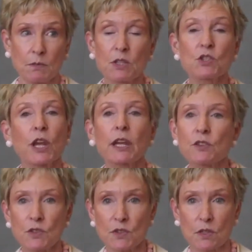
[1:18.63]

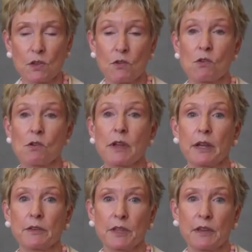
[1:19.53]
in their oral
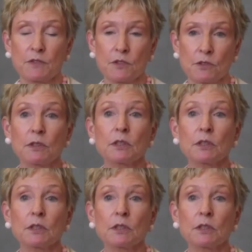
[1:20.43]
health after